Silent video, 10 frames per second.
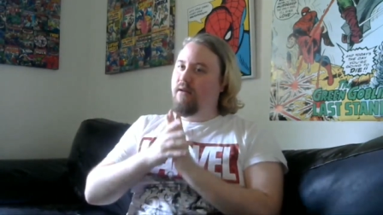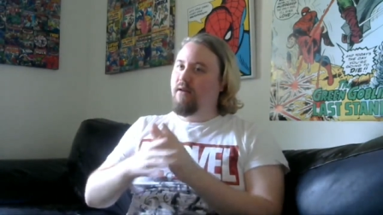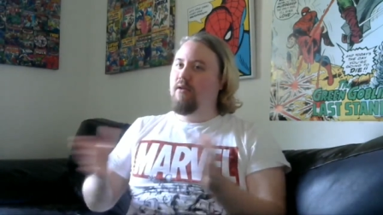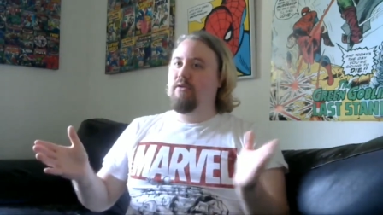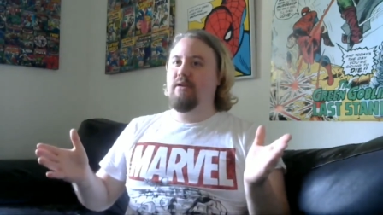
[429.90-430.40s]

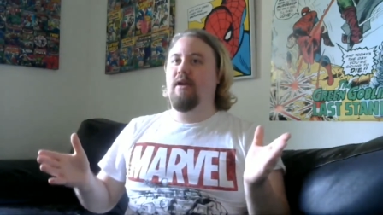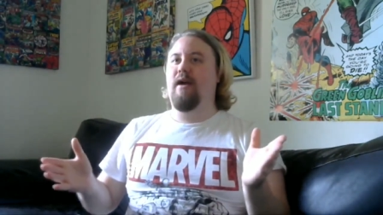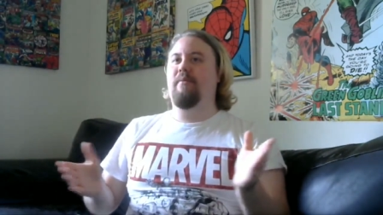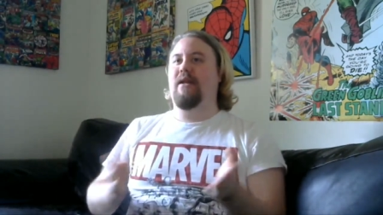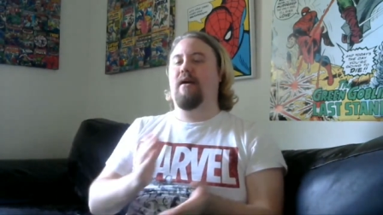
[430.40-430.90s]
Nothing
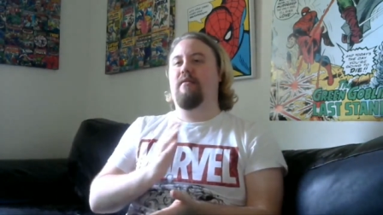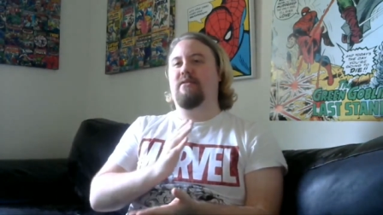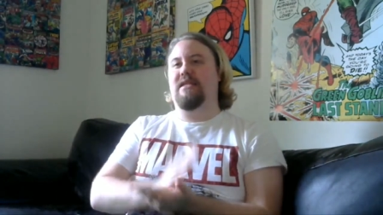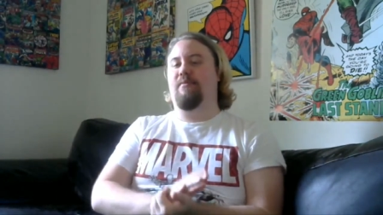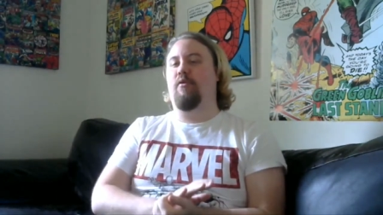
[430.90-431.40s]
happened. I was
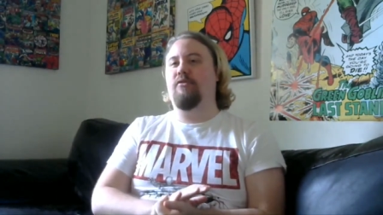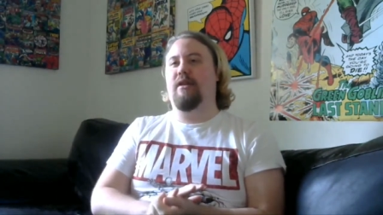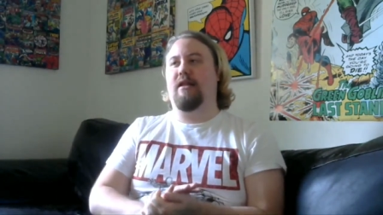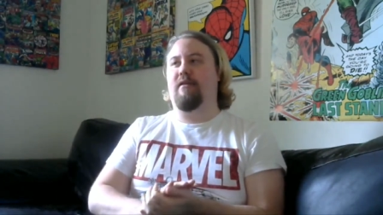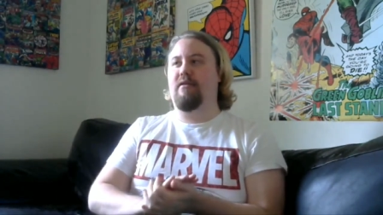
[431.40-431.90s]
disappointed.
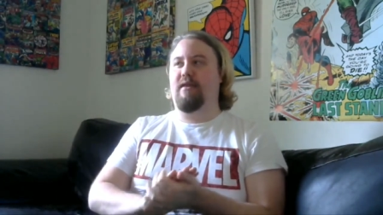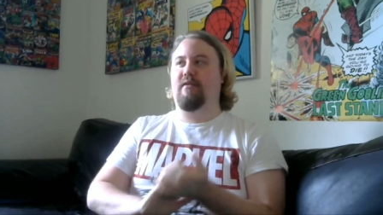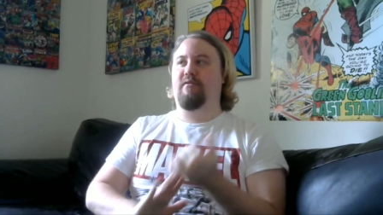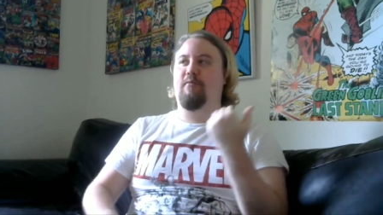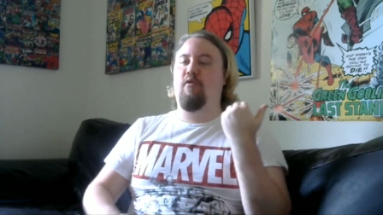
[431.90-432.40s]
Like, I thought
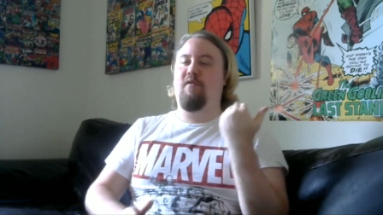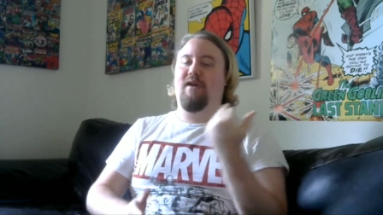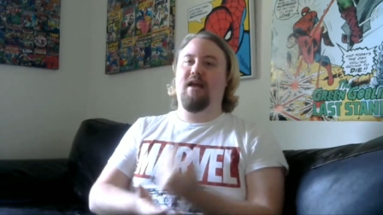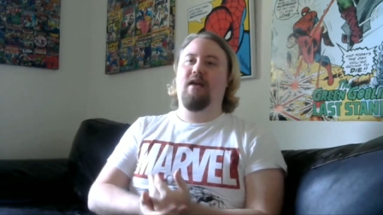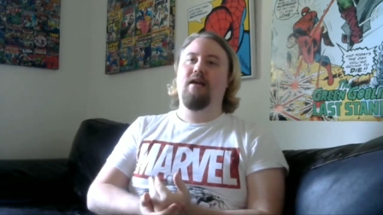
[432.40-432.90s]
it was more
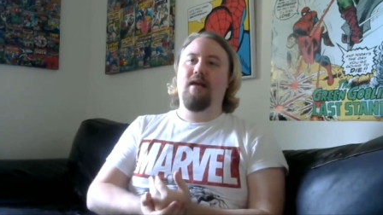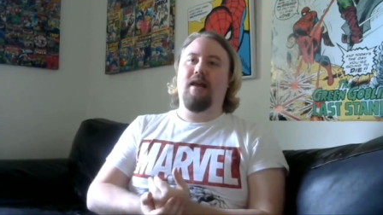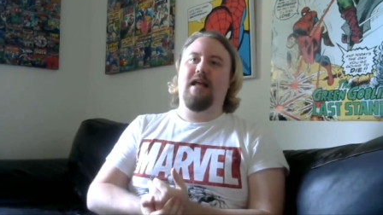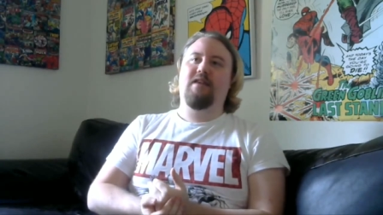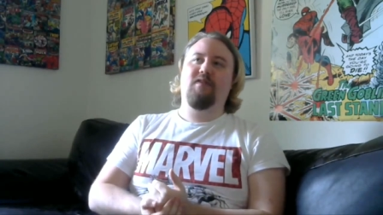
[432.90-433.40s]
fun
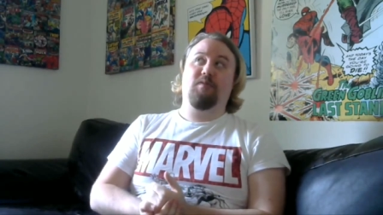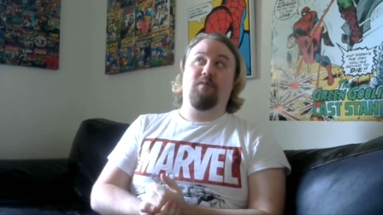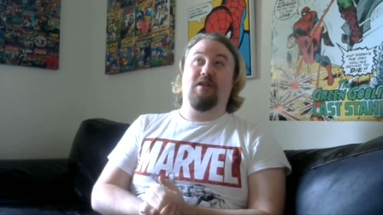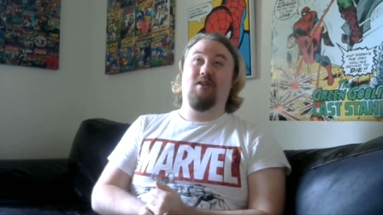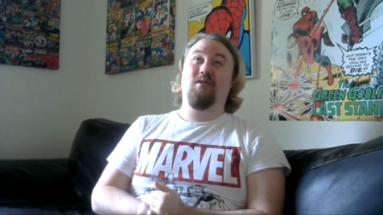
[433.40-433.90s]
last week was
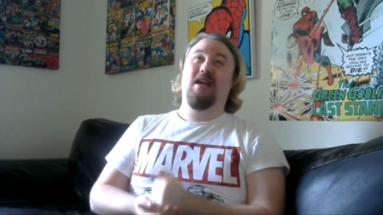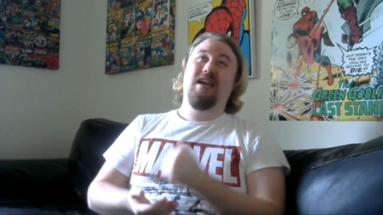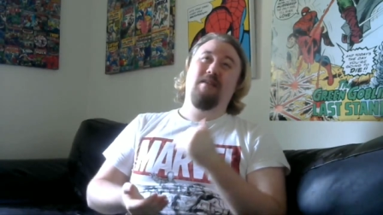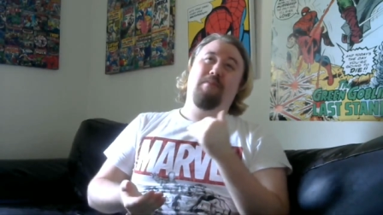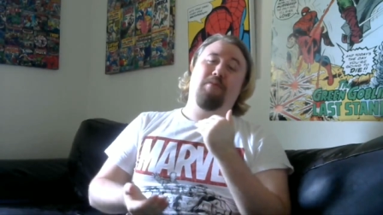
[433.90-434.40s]
pretty good.
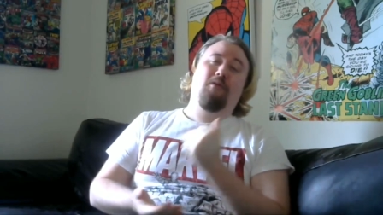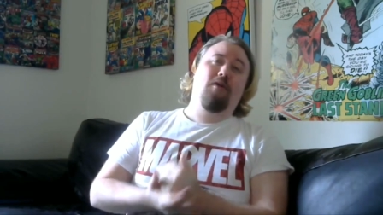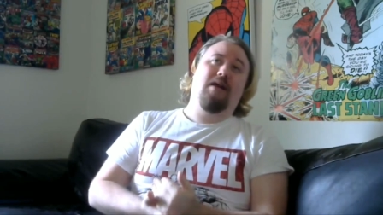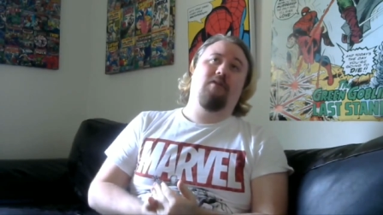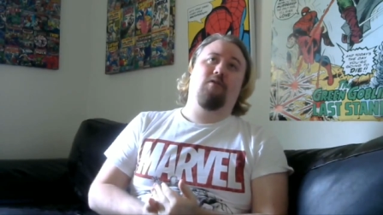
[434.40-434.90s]

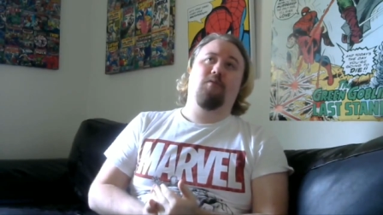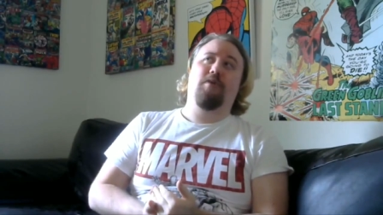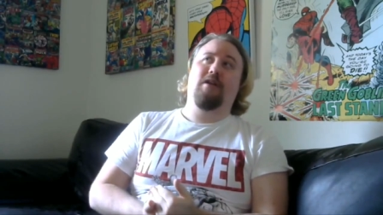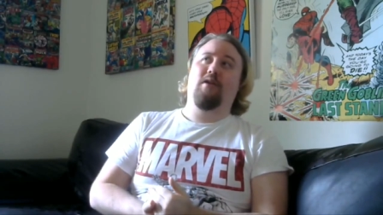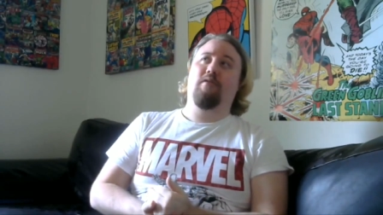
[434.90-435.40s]
Before that was also
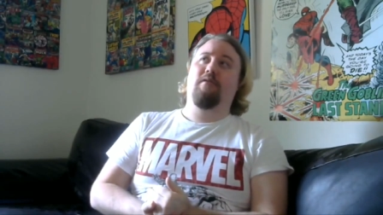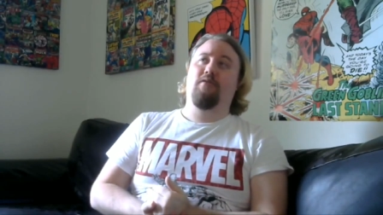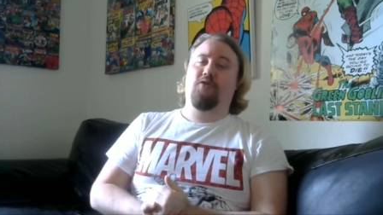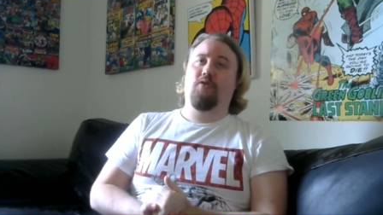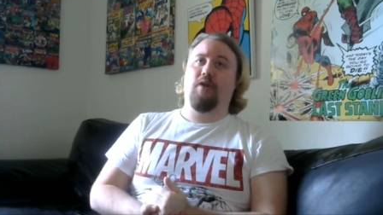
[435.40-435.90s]
pretty good
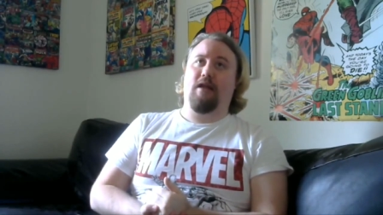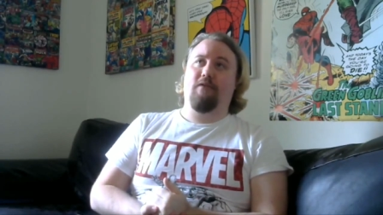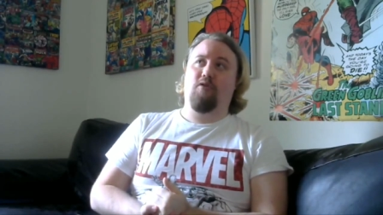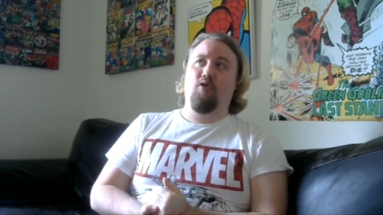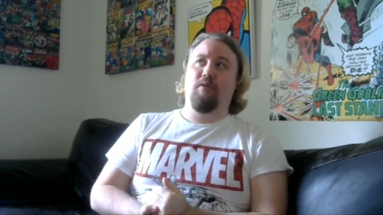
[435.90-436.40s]
on like
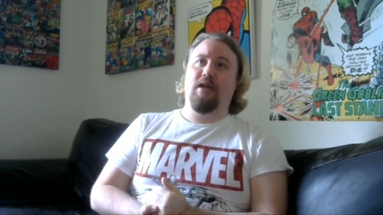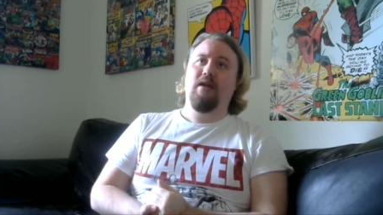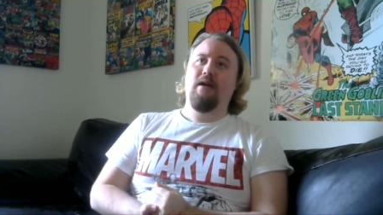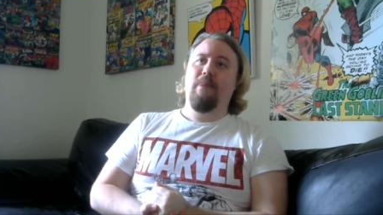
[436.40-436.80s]
a comedy.